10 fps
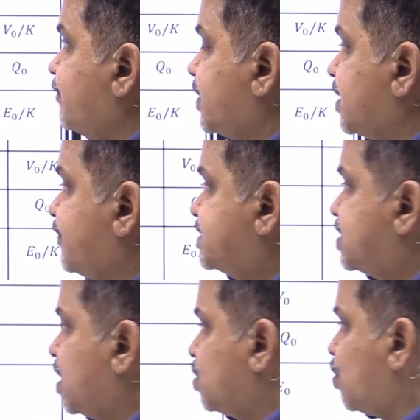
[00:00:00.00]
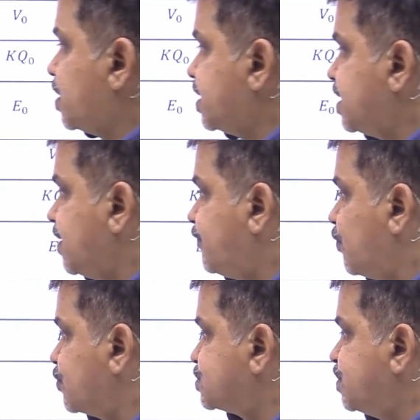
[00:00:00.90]
And for the physical quantity
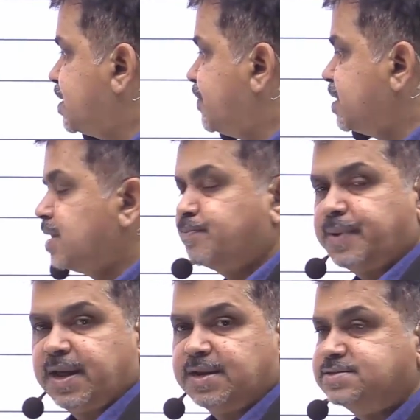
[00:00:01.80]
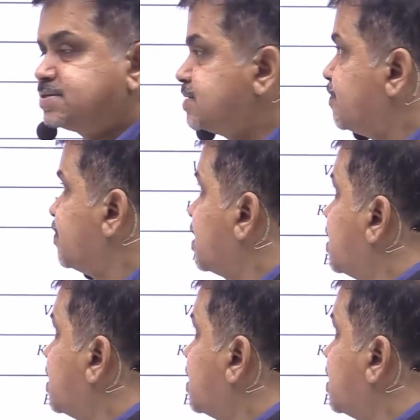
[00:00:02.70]
force between the plates.